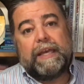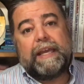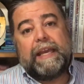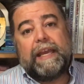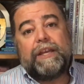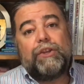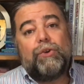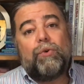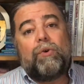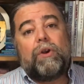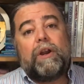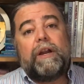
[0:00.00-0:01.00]
in
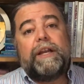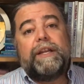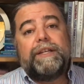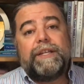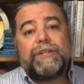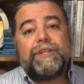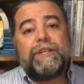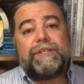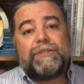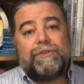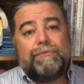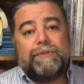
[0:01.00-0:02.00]
your Indigenous
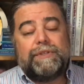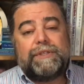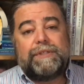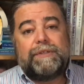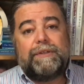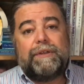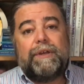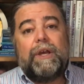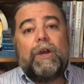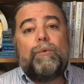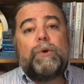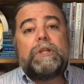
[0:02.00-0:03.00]
students,
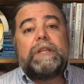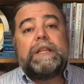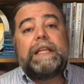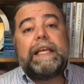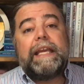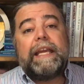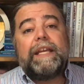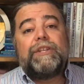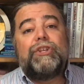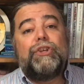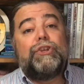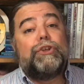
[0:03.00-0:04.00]
will lead
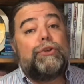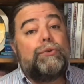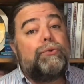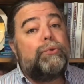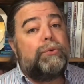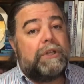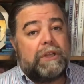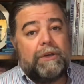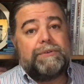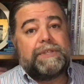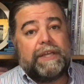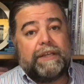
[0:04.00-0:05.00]
to you
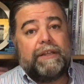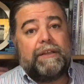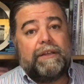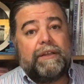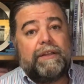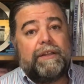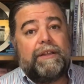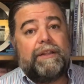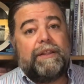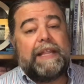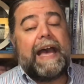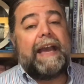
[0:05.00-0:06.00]
closing
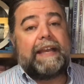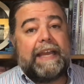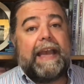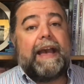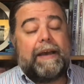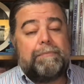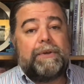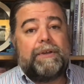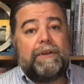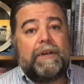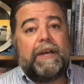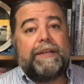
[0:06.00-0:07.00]
that gap
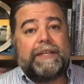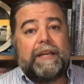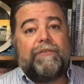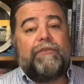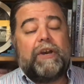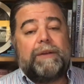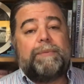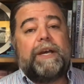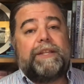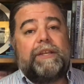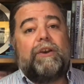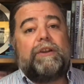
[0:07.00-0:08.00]
identified by
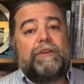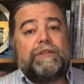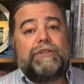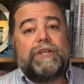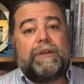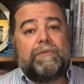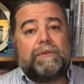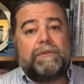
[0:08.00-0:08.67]
the Auditor General,